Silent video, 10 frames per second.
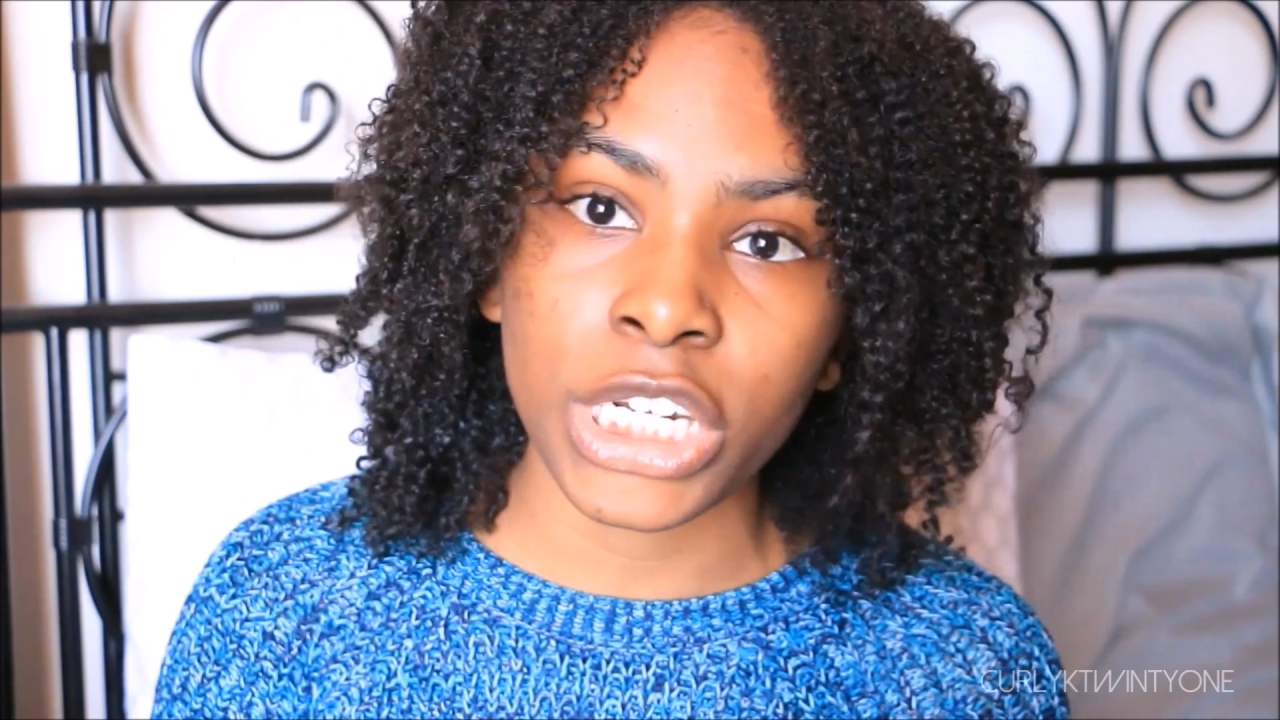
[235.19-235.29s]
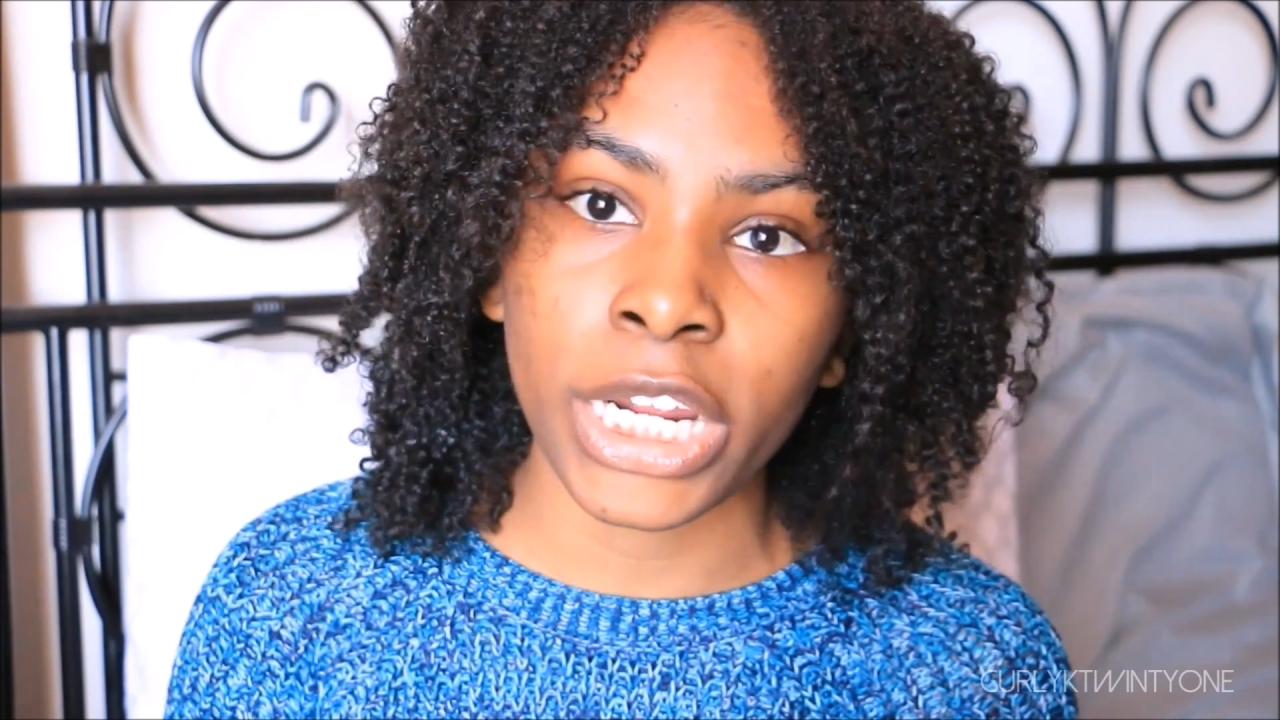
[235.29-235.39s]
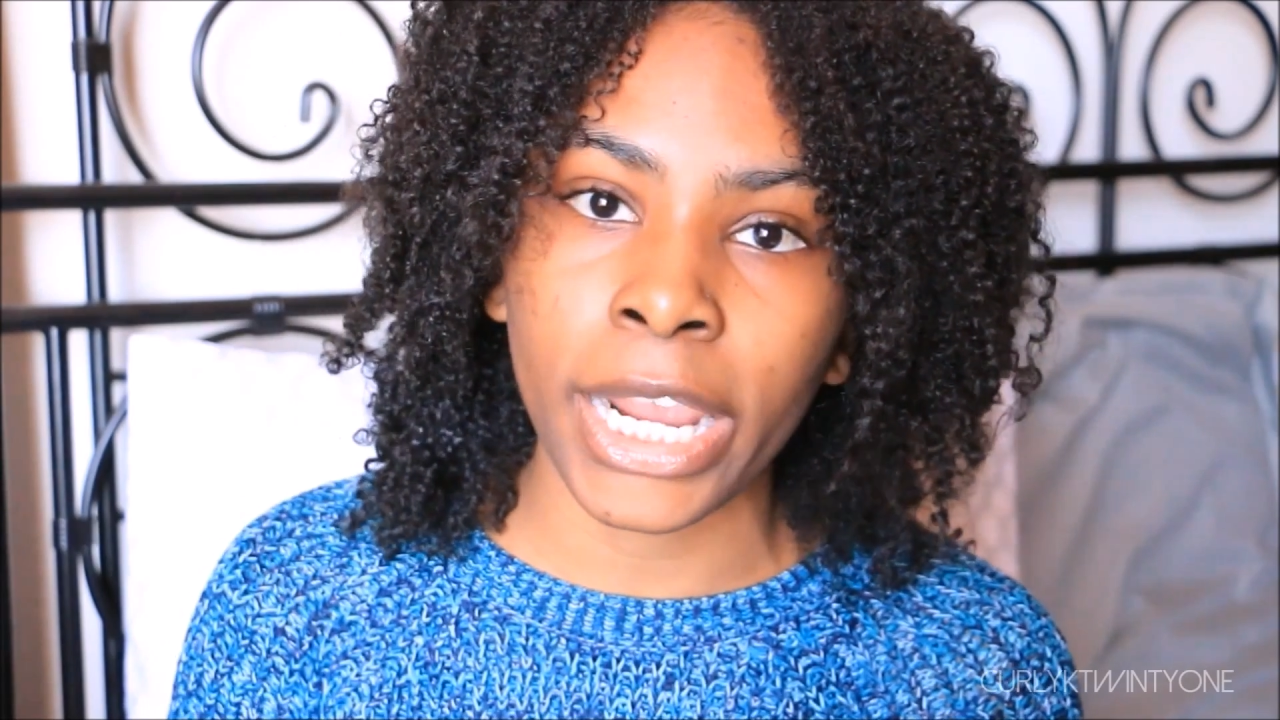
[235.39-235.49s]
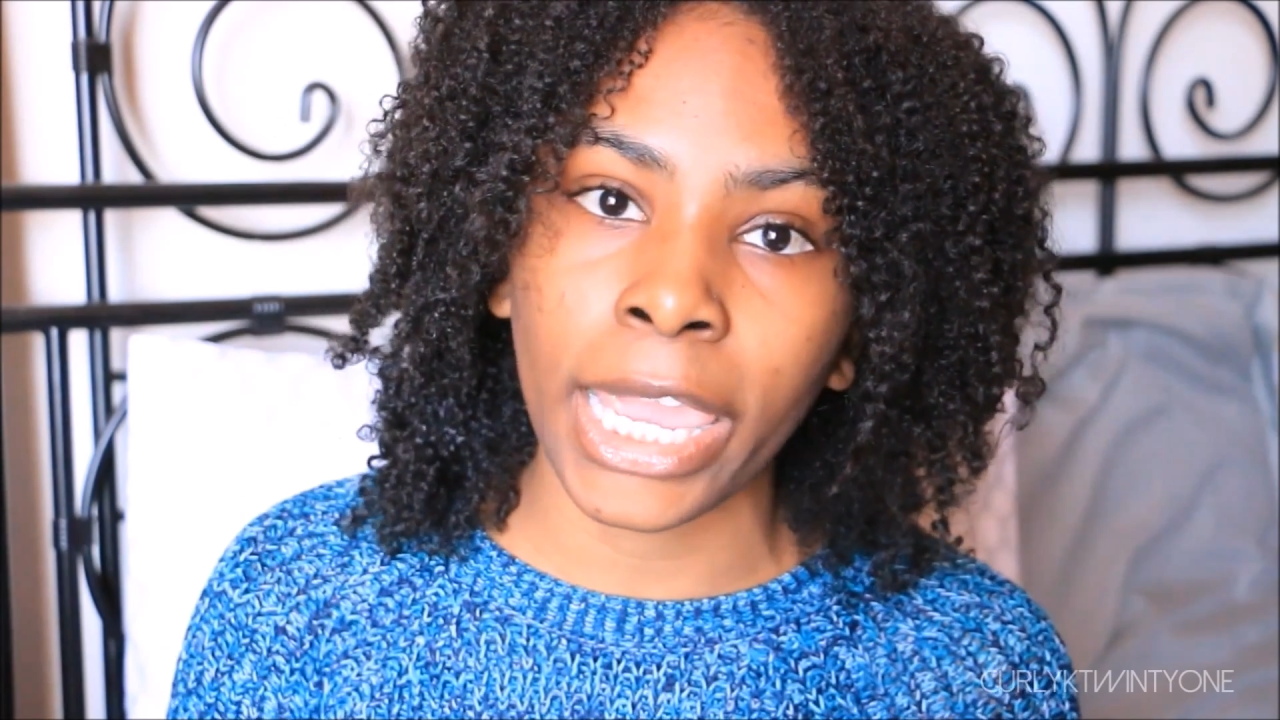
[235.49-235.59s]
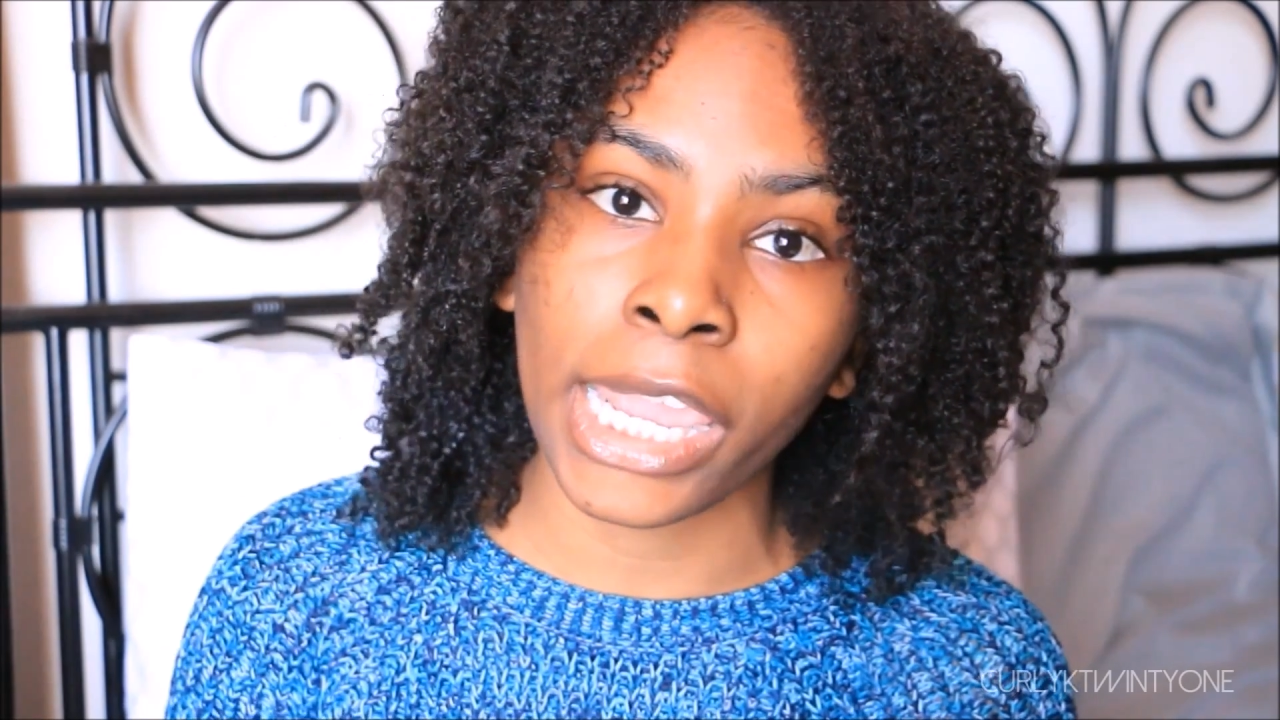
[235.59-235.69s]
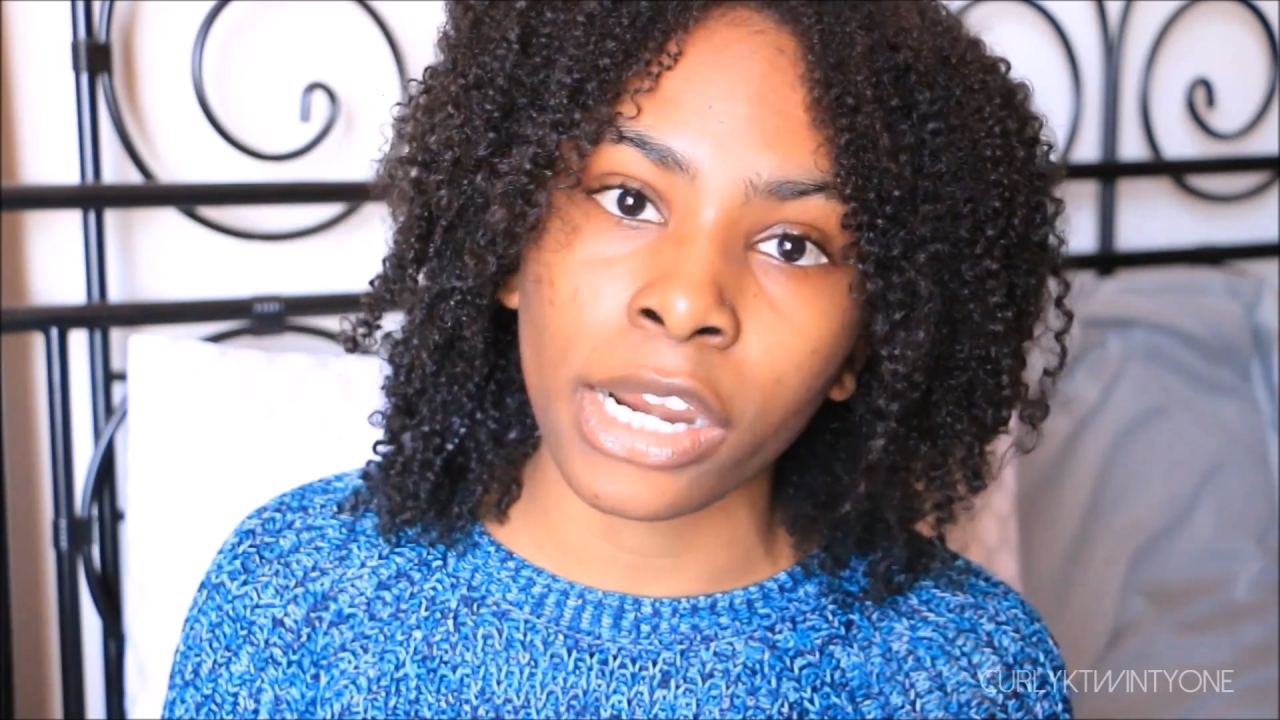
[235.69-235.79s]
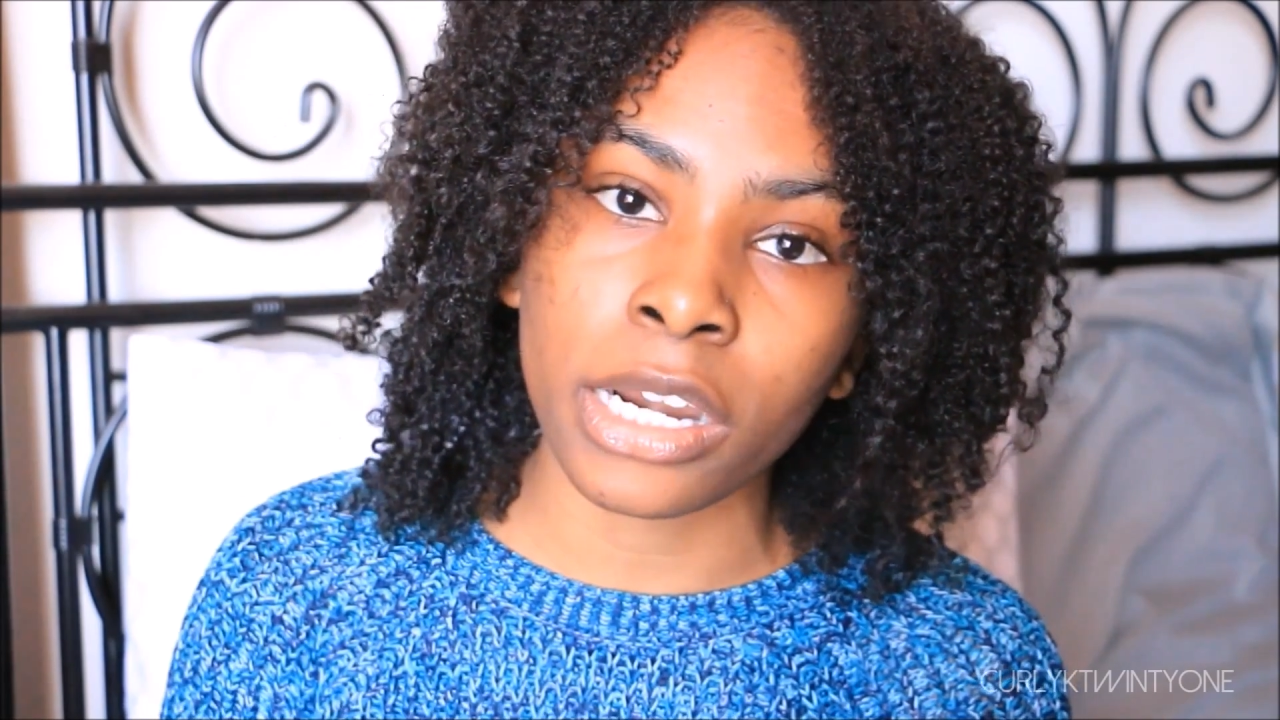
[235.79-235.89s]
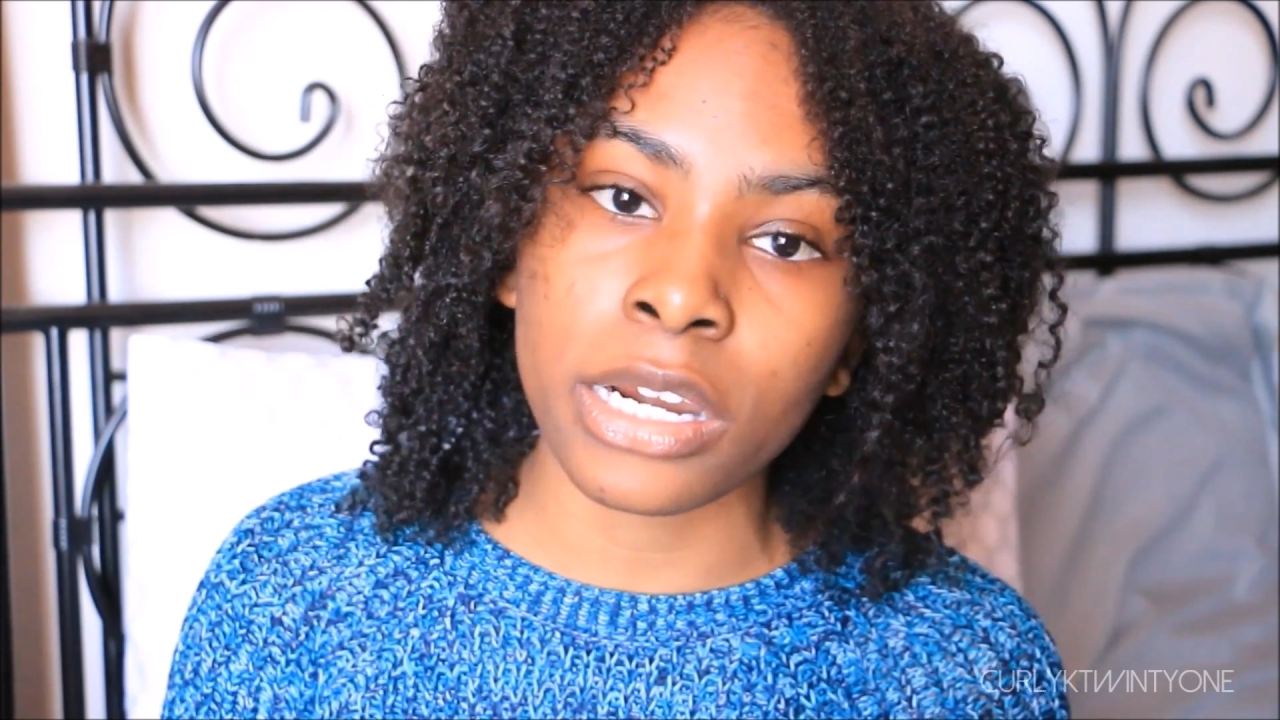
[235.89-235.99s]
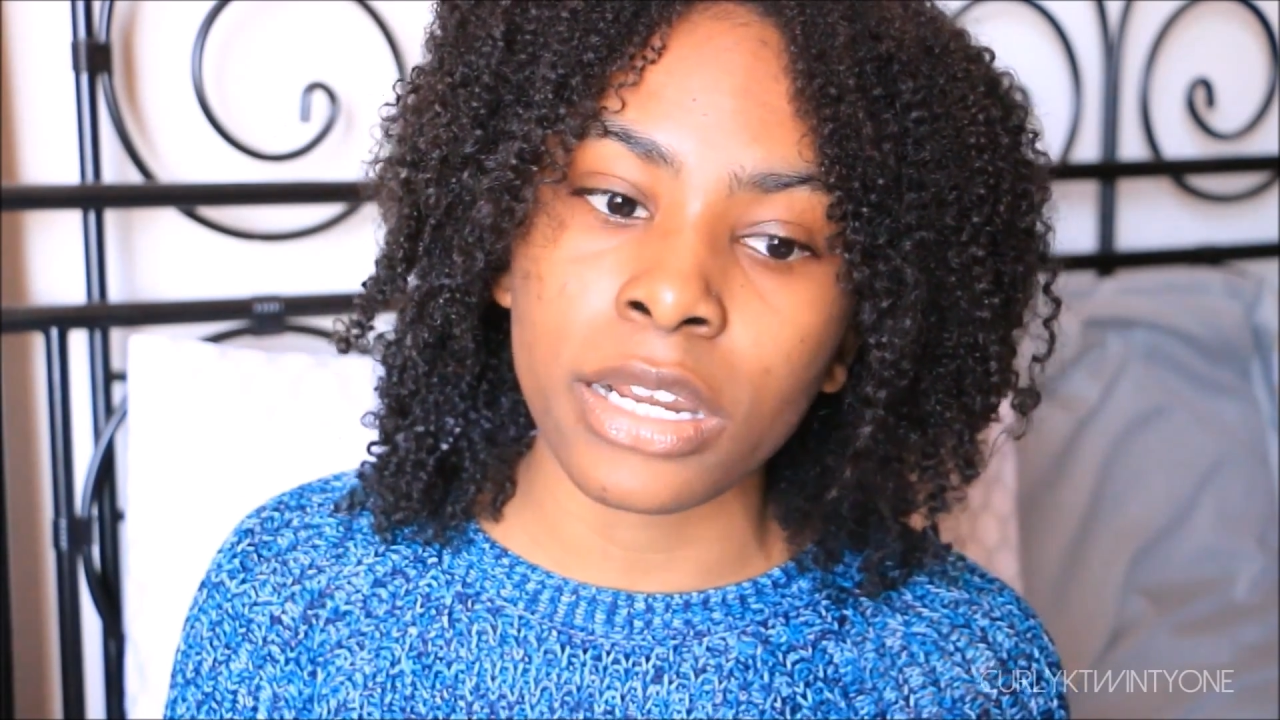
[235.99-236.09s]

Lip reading: their hair